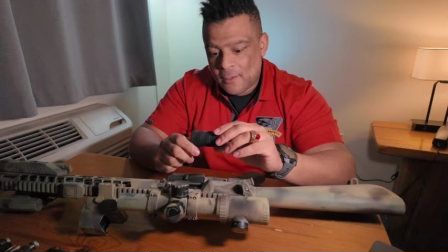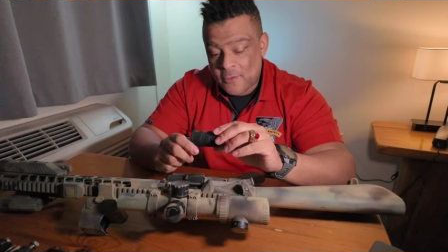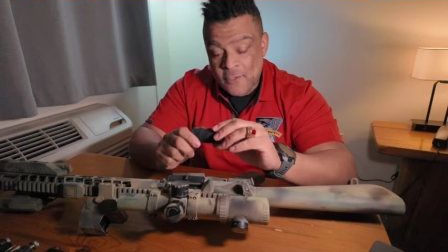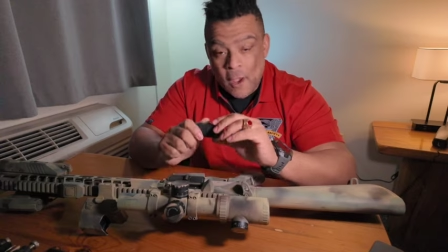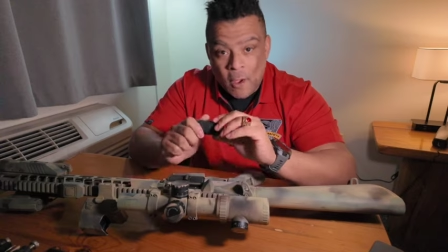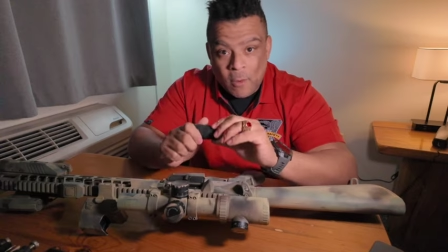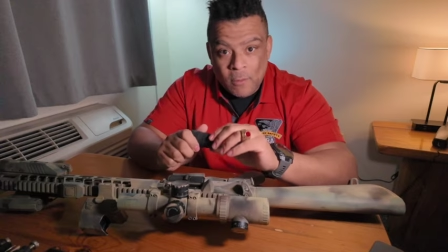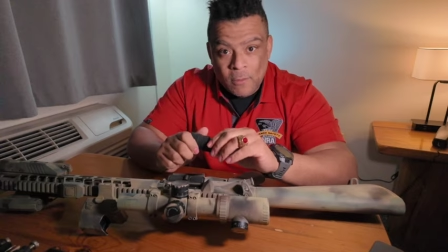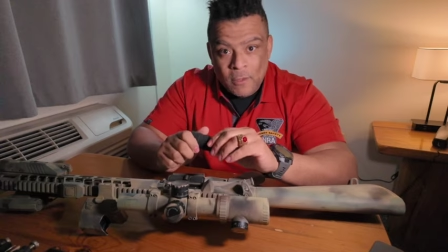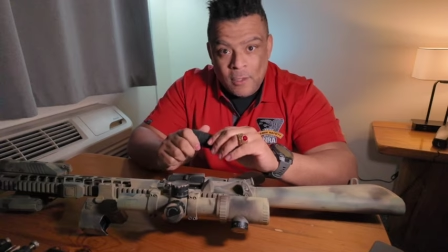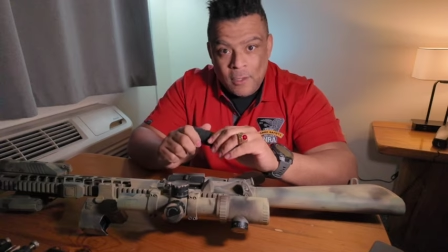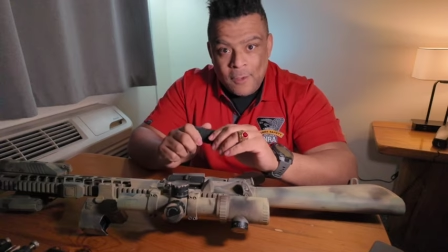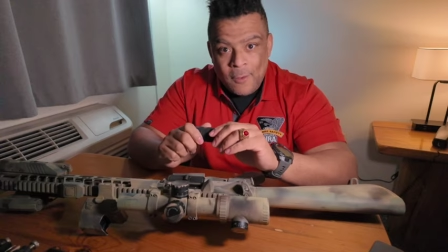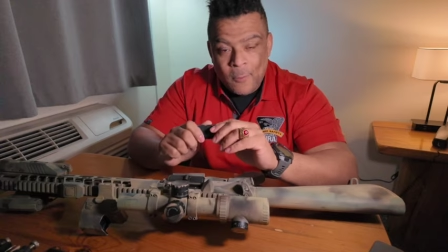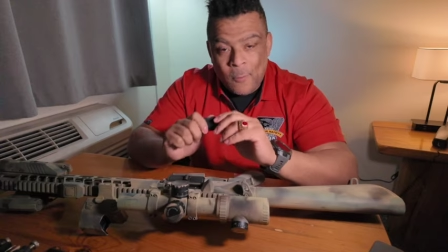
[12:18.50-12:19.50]
So
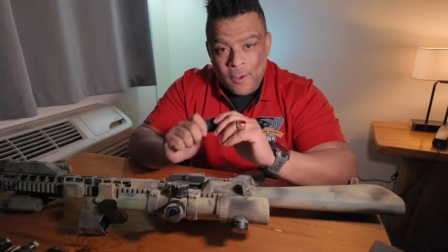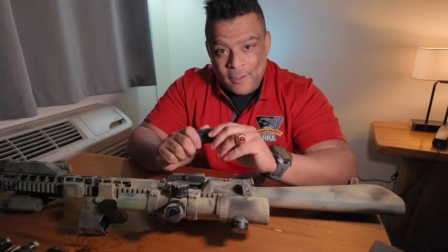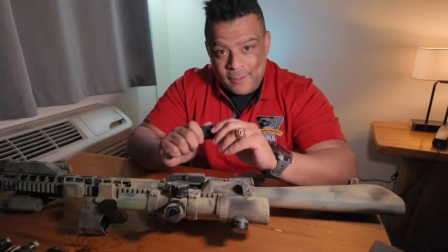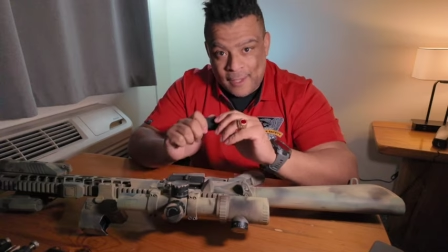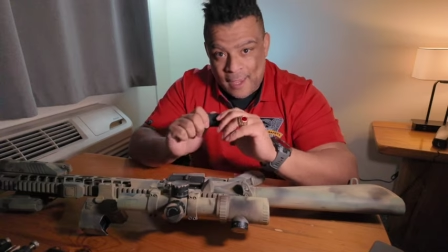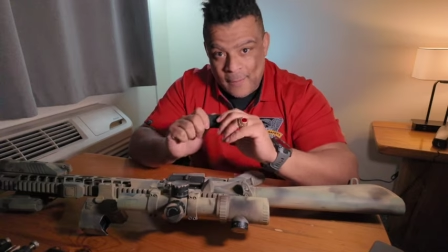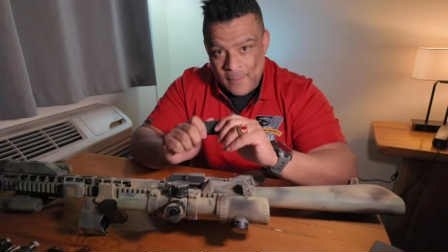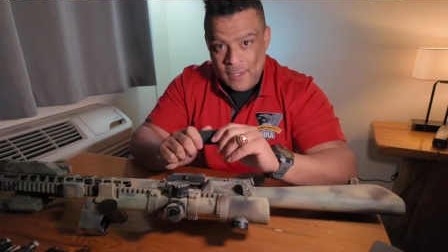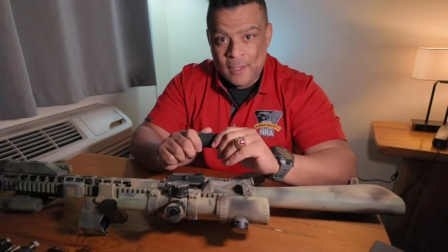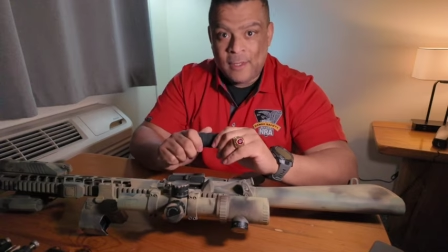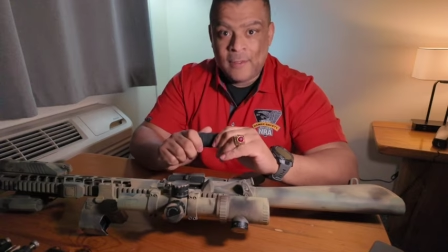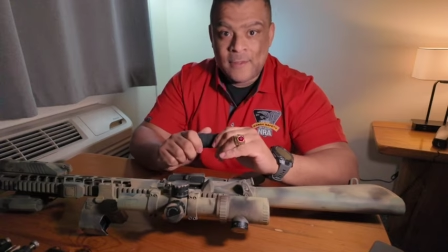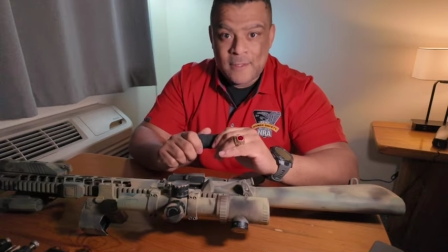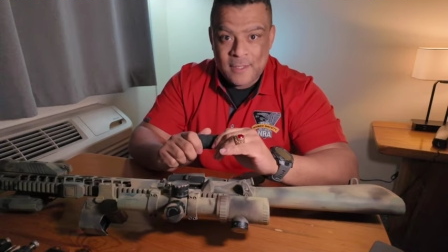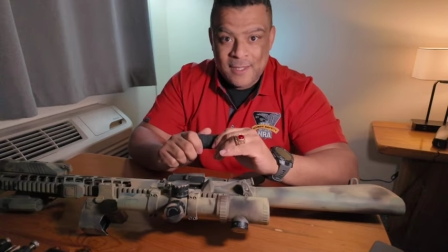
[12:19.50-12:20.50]
what that
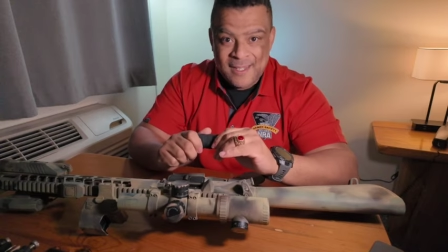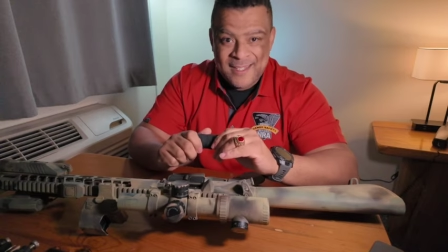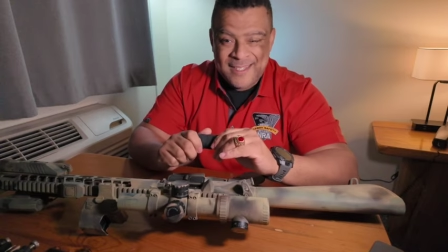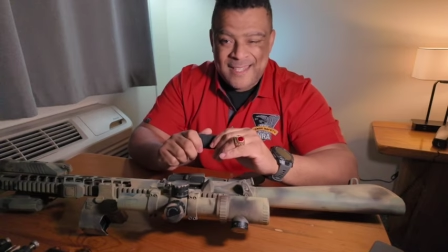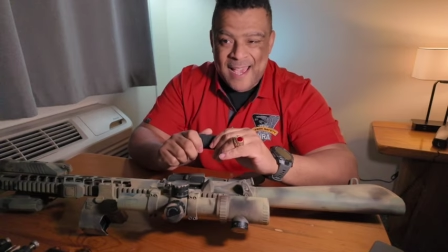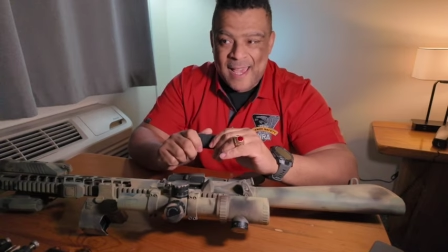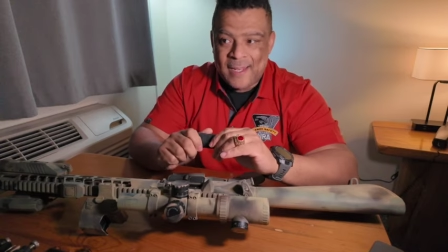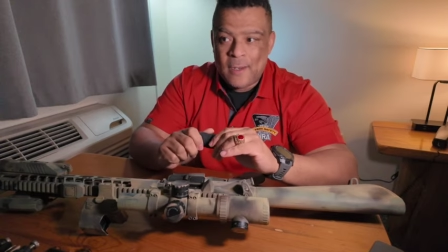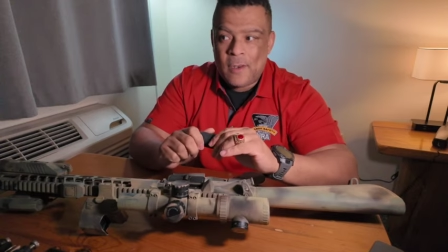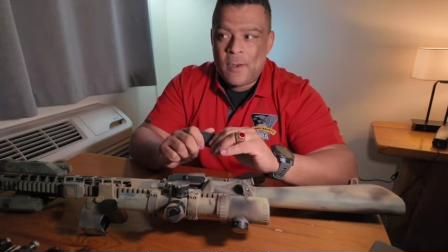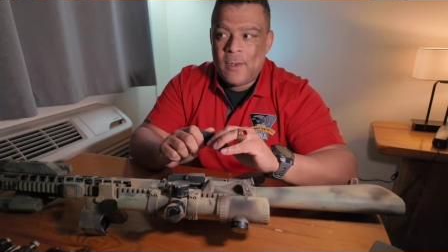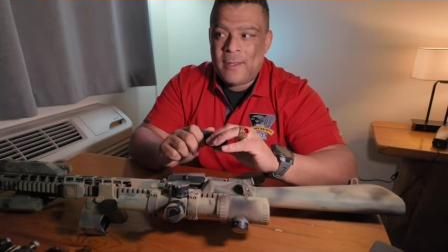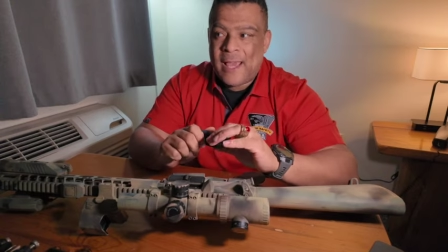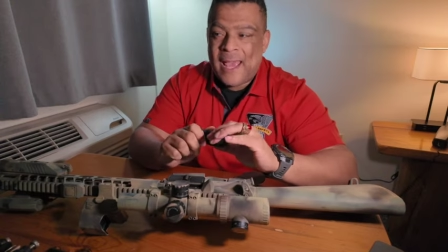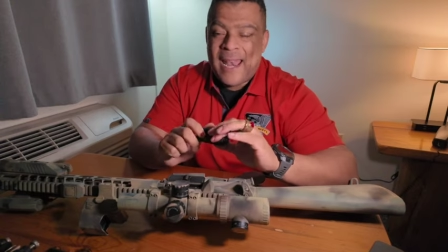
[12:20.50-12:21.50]
means is that
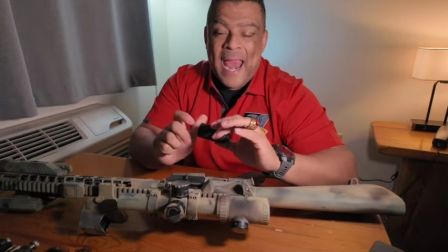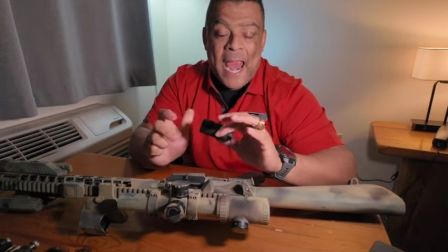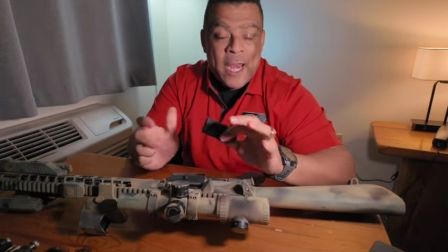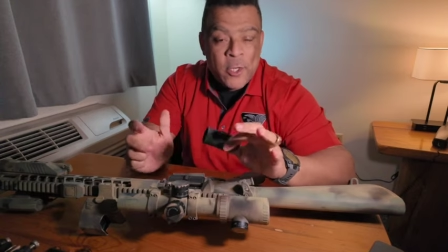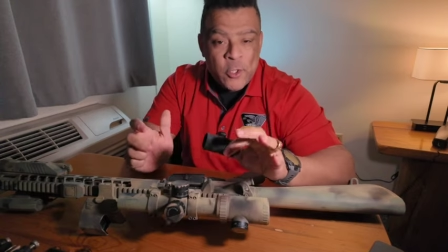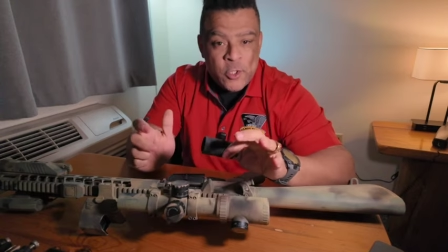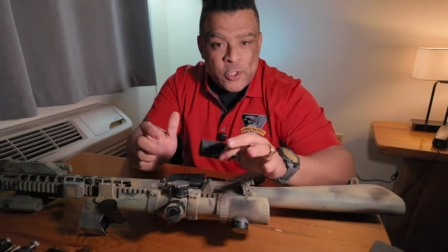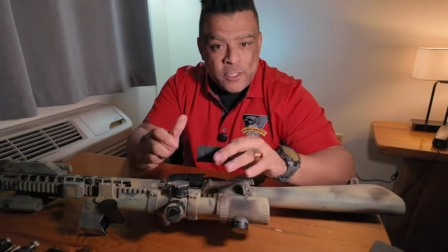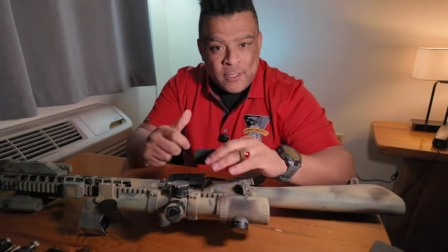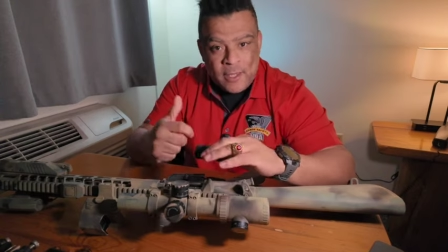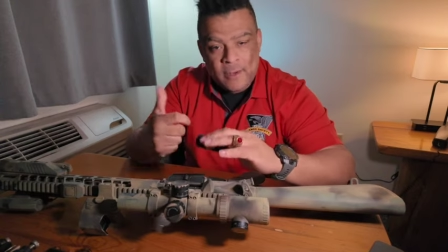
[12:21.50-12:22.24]
that energy,